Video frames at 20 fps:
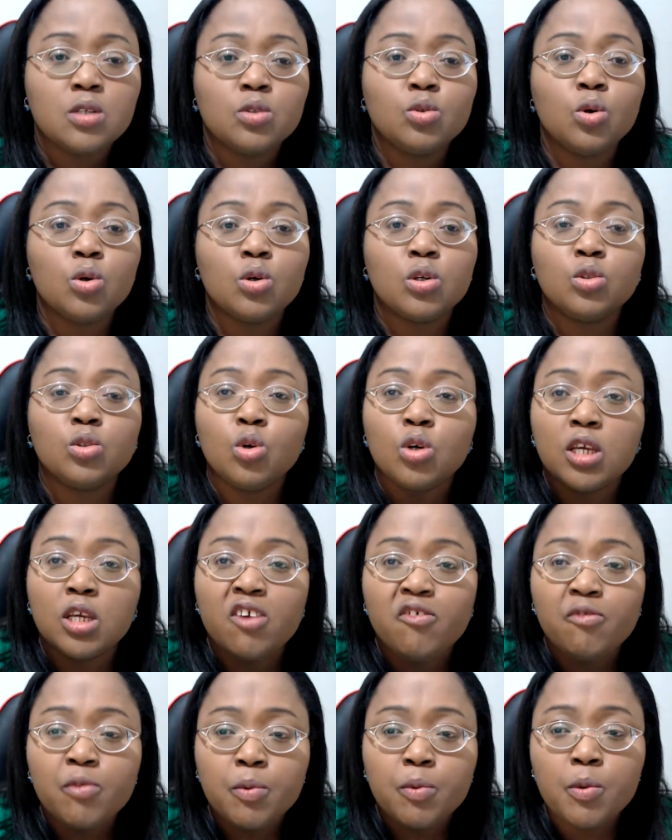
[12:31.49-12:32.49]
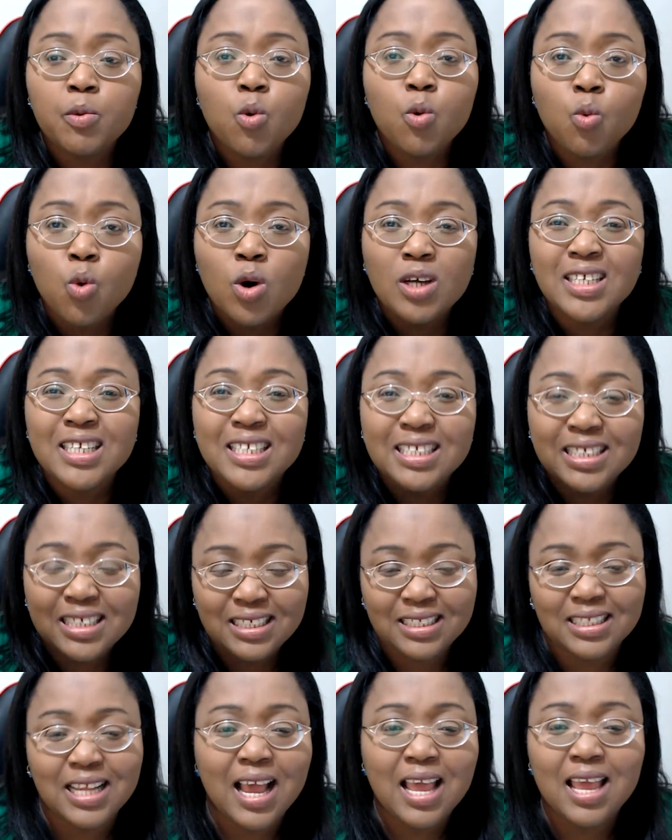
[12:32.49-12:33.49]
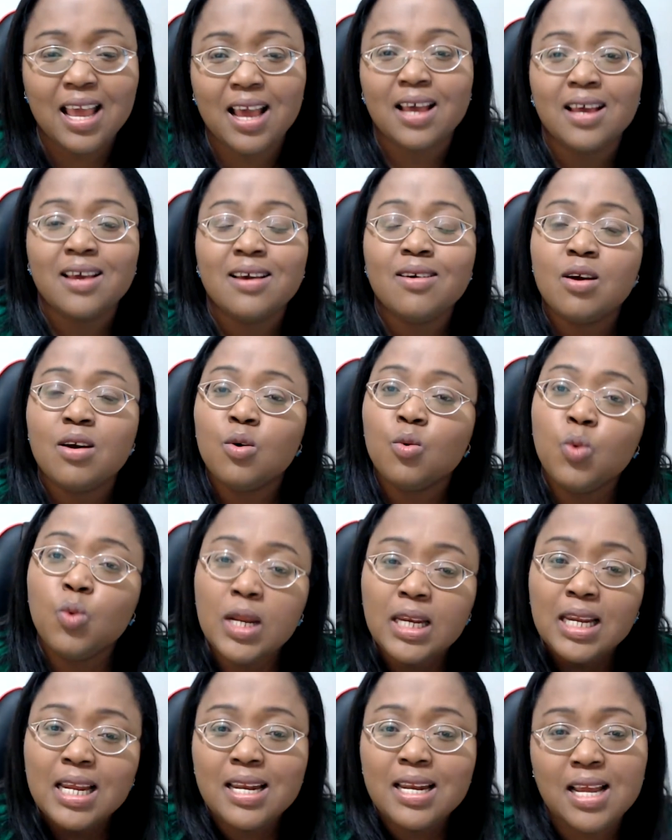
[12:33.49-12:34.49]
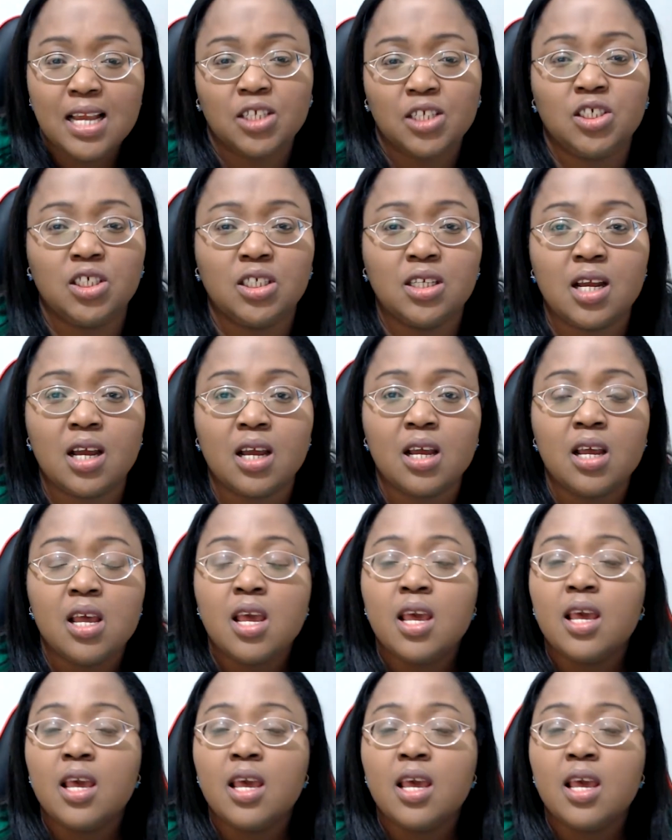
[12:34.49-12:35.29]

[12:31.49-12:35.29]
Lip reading: to give the people what they desire within Nigeria.